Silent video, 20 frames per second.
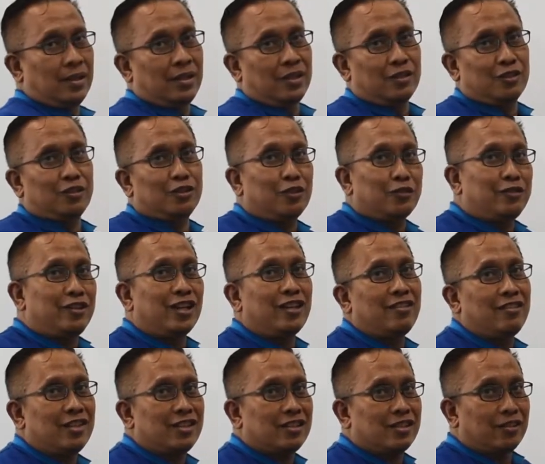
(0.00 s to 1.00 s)
So you've
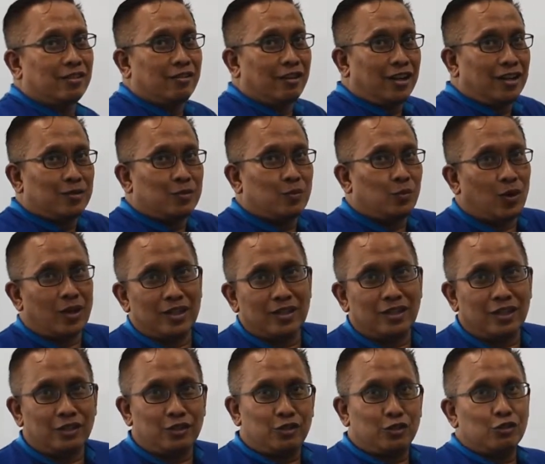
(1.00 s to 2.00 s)
done this in grade 1
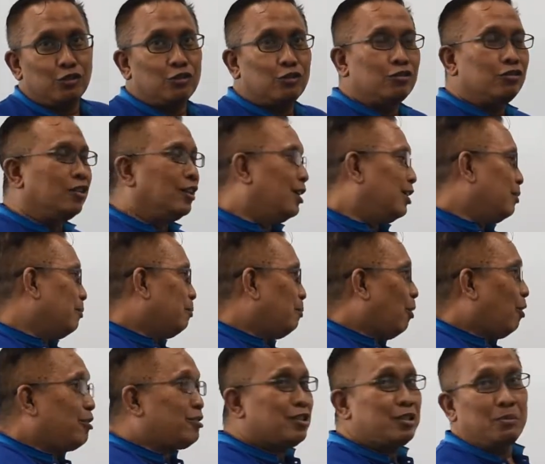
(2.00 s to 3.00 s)
and 2,
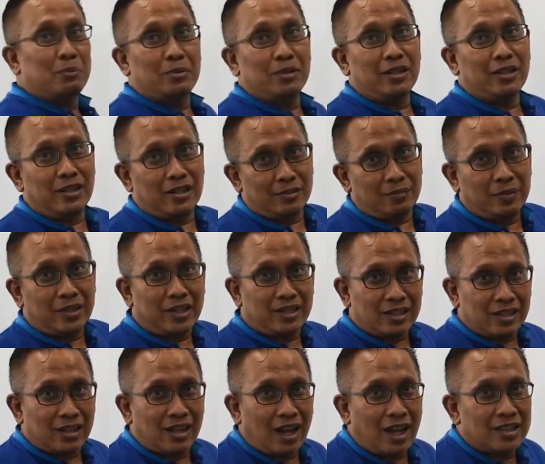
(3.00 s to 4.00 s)
possibly in
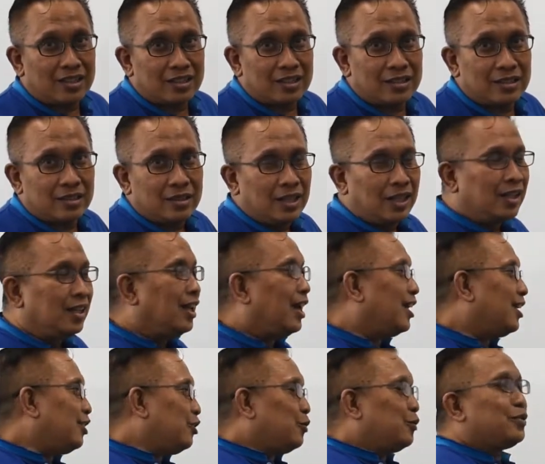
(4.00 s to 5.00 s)
kindergarten,
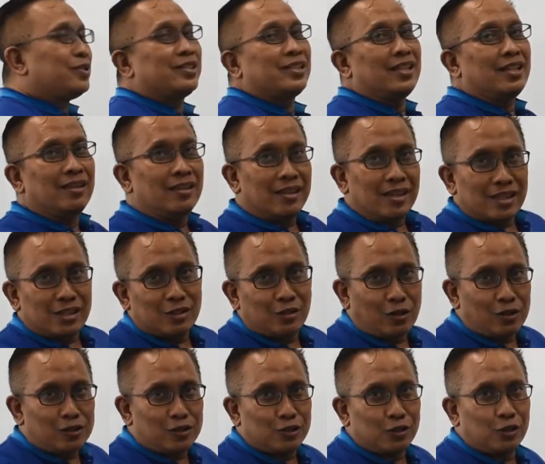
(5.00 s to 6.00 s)
and you've seen this
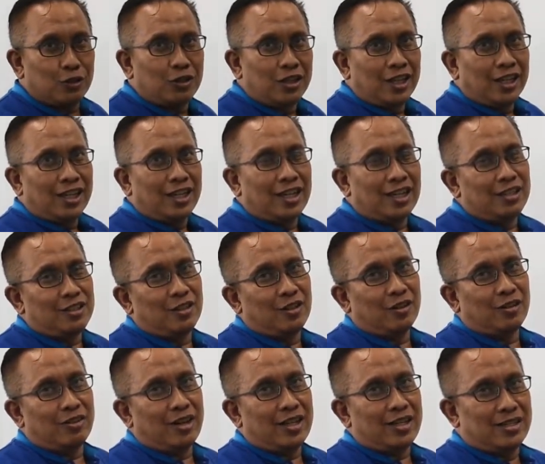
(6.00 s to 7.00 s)
also in your
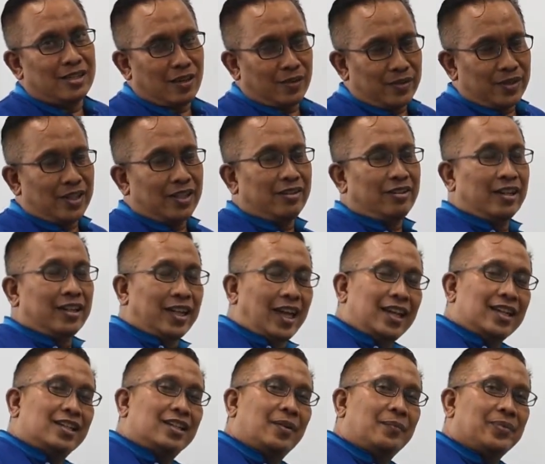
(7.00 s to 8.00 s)
grade 7 and grade
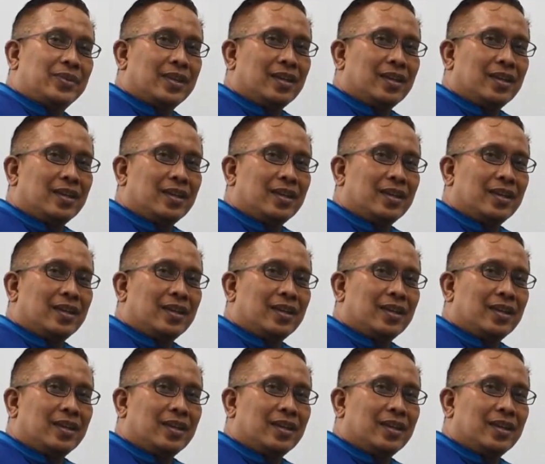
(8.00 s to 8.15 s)
8.